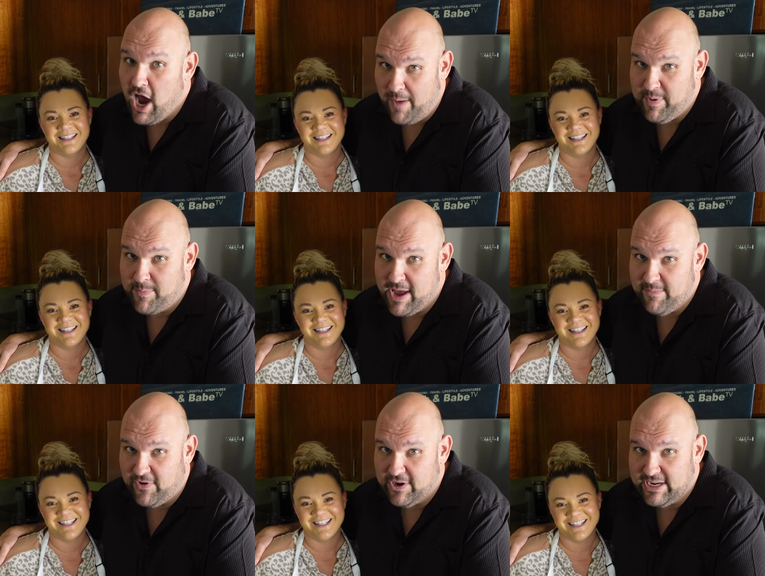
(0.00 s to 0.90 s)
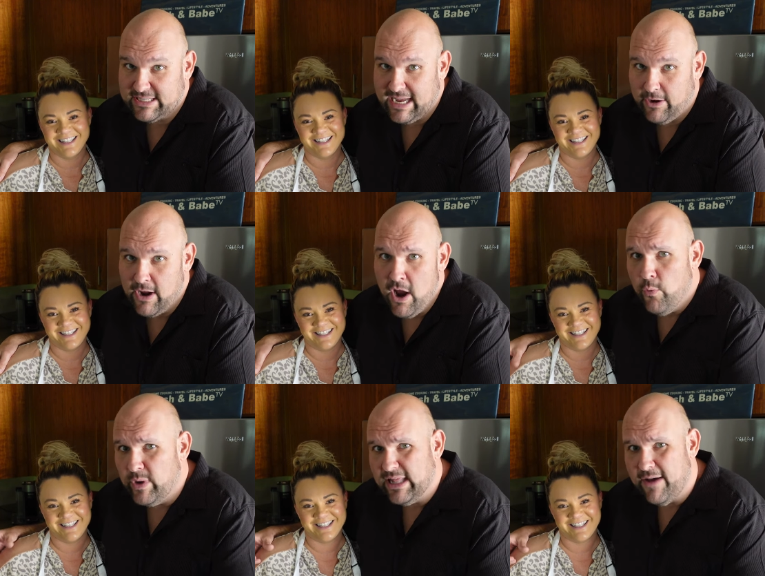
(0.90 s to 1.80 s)
Speaker 1: COP and BABE for a discount.
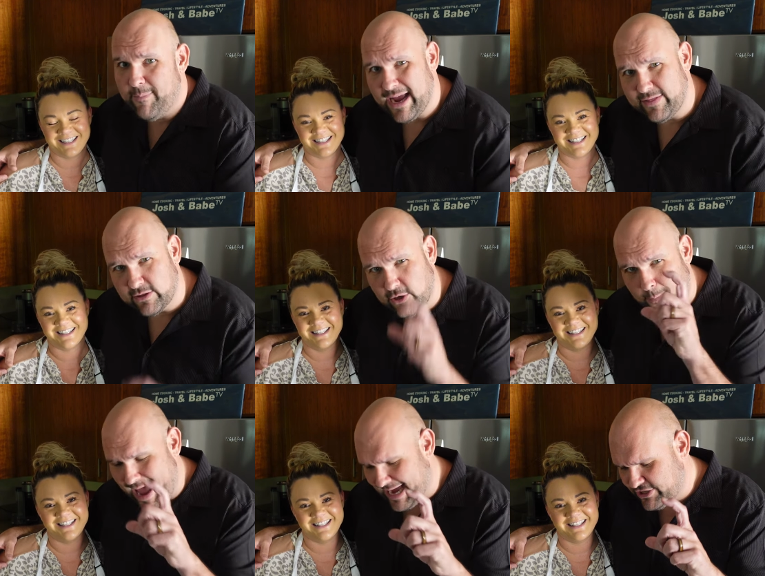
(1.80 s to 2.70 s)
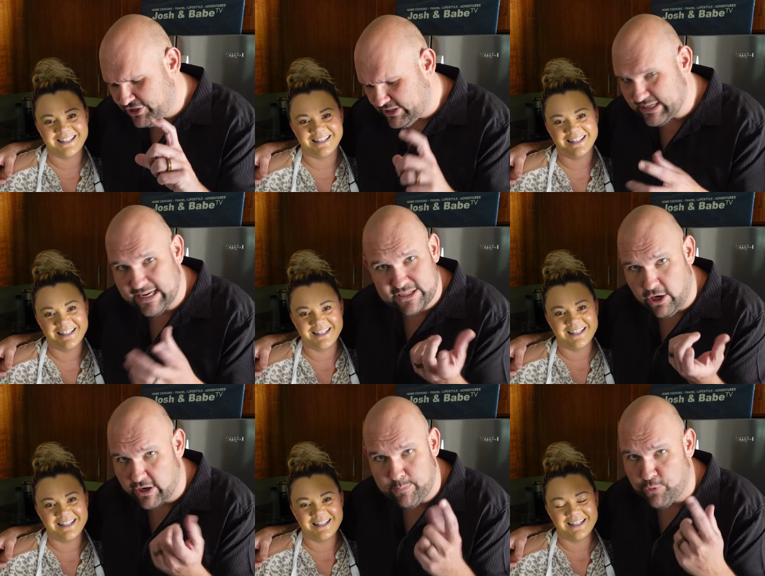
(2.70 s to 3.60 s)
We love buying their little packages and it's
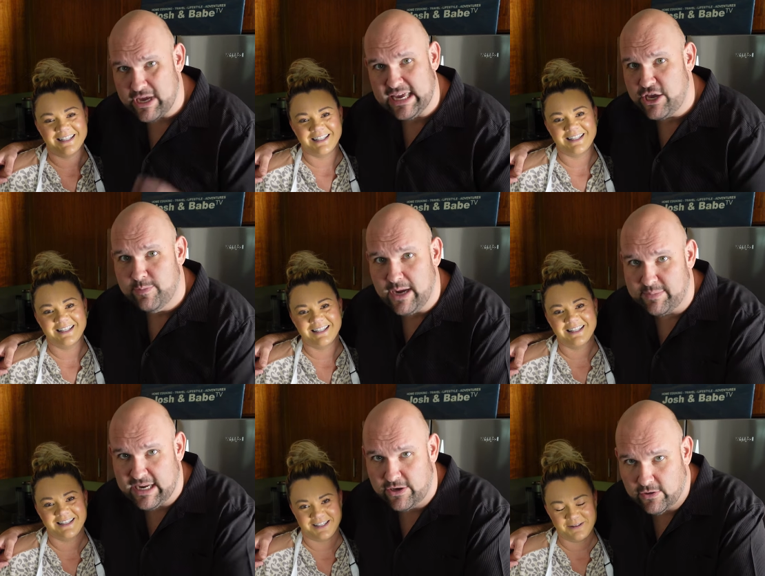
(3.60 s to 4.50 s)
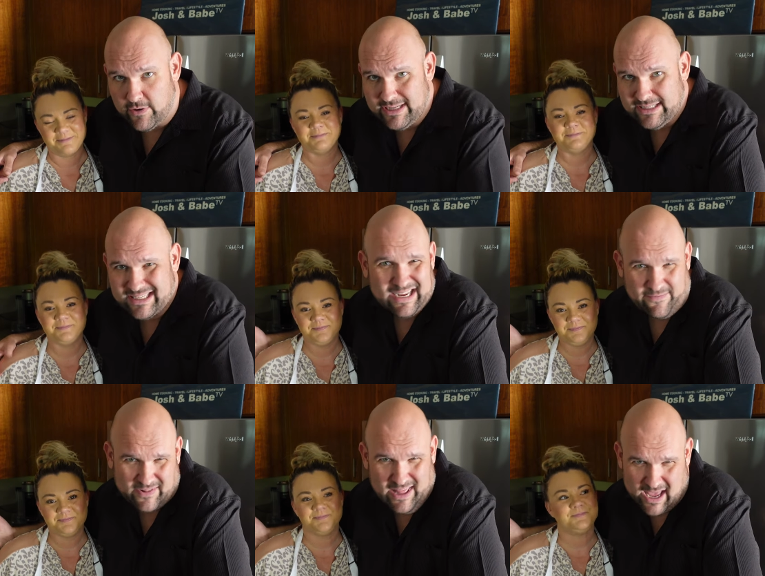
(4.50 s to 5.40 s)
already pre-cubed up tenderloins. It's like a
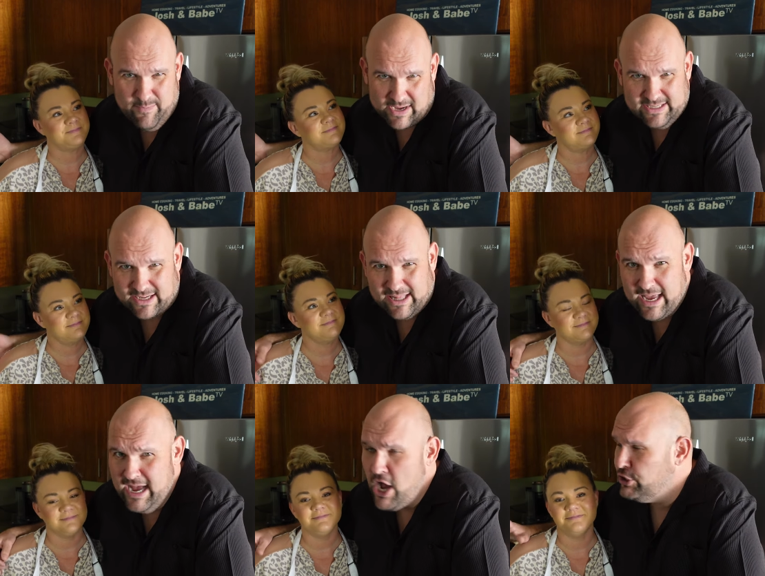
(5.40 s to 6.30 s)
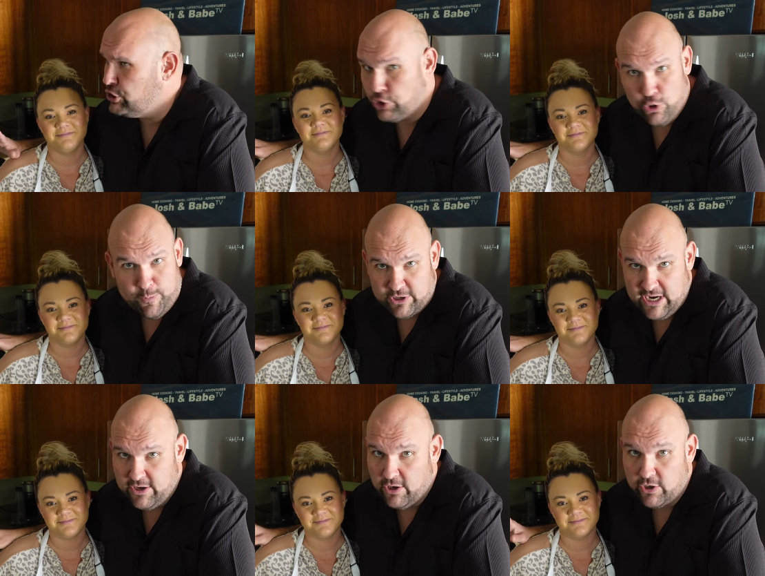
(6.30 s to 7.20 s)
filet, basically. Super
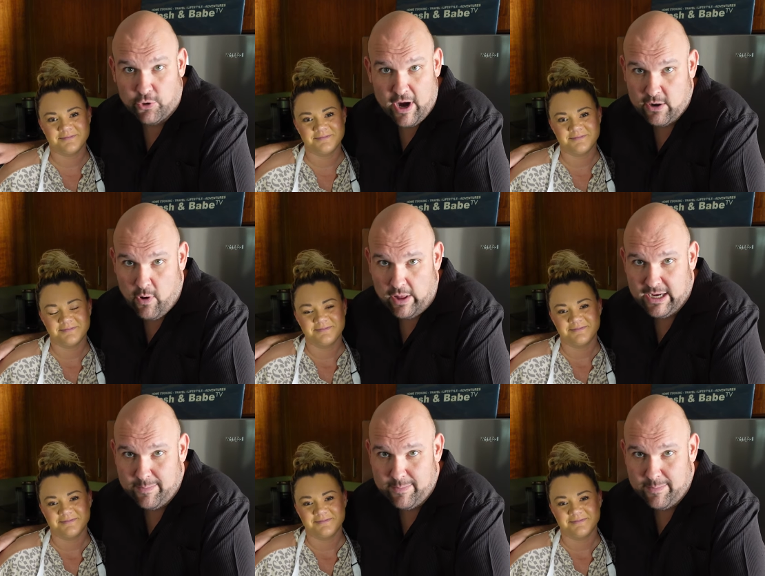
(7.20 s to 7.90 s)
tender, great quality